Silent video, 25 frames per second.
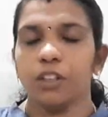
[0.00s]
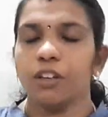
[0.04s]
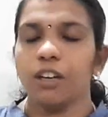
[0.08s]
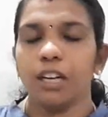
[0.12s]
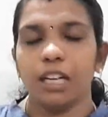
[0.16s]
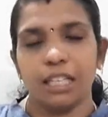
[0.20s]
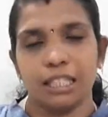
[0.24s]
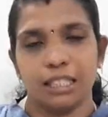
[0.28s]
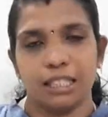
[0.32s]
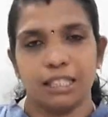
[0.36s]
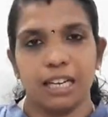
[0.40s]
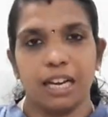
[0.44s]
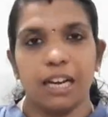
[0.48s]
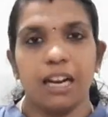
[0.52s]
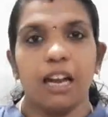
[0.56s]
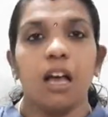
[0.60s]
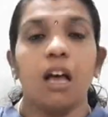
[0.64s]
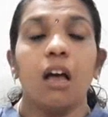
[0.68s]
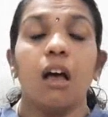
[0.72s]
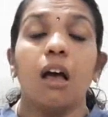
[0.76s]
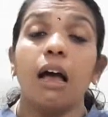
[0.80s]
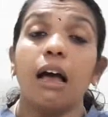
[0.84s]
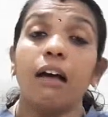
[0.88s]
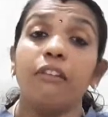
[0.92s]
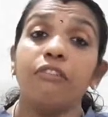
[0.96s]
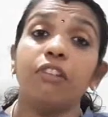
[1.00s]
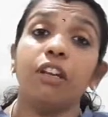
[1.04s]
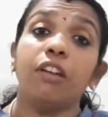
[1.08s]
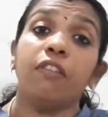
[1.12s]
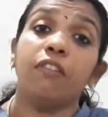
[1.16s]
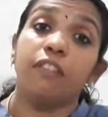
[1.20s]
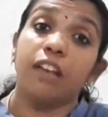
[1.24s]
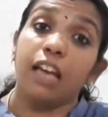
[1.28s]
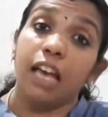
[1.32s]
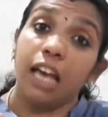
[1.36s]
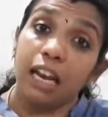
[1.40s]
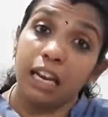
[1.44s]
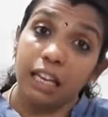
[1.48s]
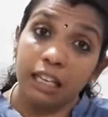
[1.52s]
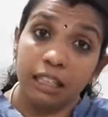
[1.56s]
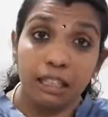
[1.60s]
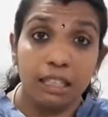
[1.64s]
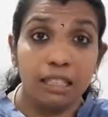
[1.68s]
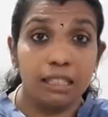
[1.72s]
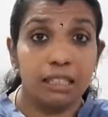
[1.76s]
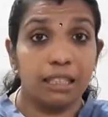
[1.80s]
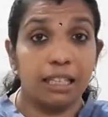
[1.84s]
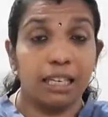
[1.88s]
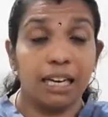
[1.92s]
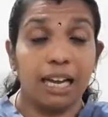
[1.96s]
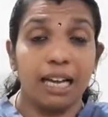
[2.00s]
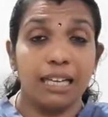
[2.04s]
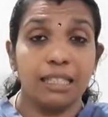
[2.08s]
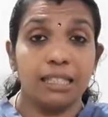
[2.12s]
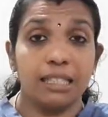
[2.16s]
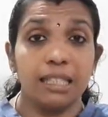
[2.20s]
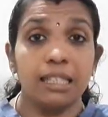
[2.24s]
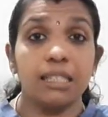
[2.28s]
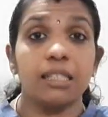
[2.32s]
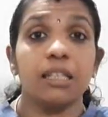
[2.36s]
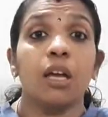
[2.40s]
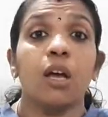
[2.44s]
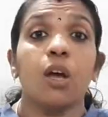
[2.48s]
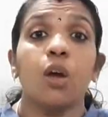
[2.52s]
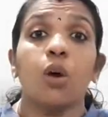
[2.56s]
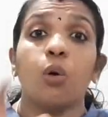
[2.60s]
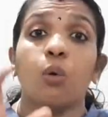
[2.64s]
Understand? After wearing these glasses,